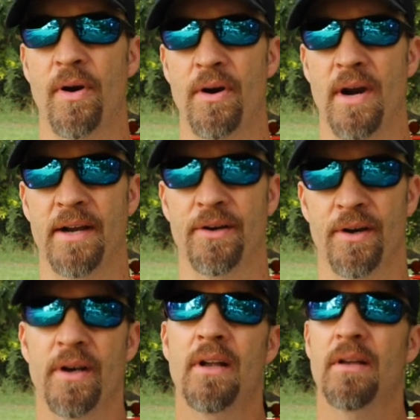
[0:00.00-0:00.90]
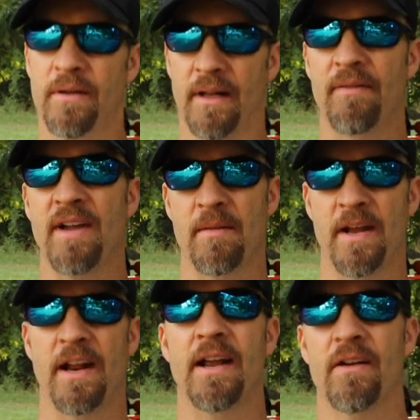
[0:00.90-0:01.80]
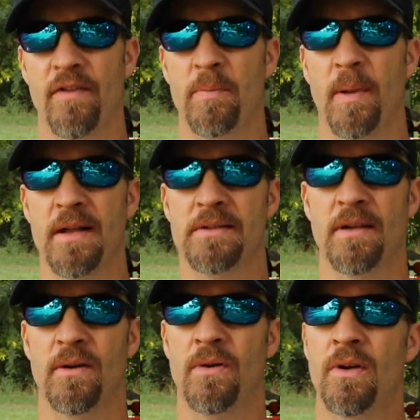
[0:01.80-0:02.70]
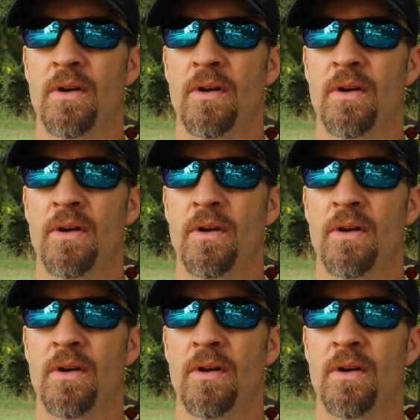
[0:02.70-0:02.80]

per acre. Well, I've got about an acre food plot. So